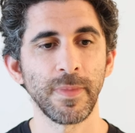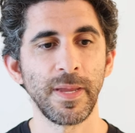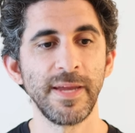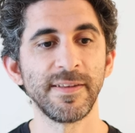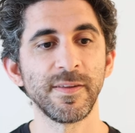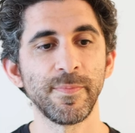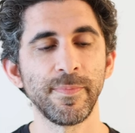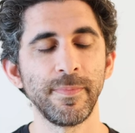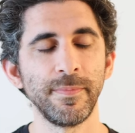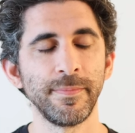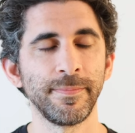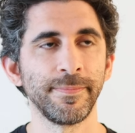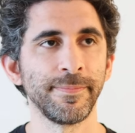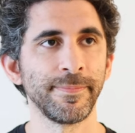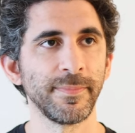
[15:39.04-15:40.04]
It de-
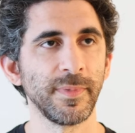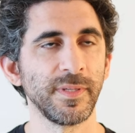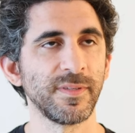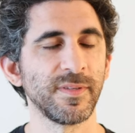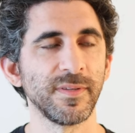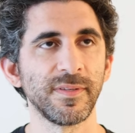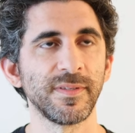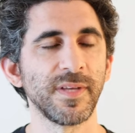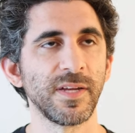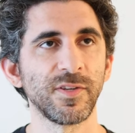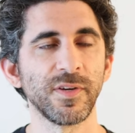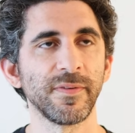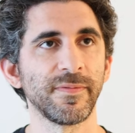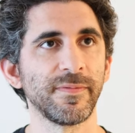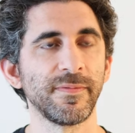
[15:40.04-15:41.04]
it's such
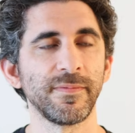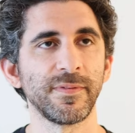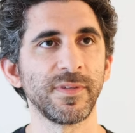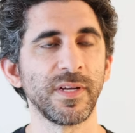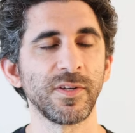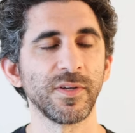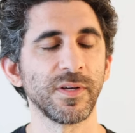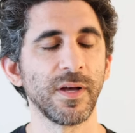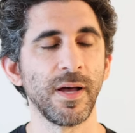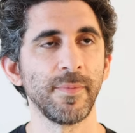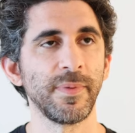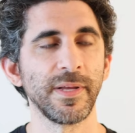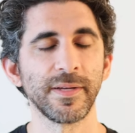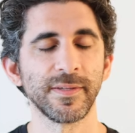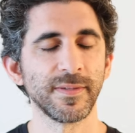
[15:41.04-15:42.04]
a such a
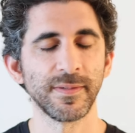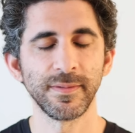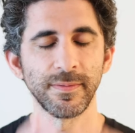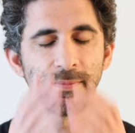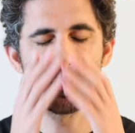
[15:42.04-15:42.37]
complex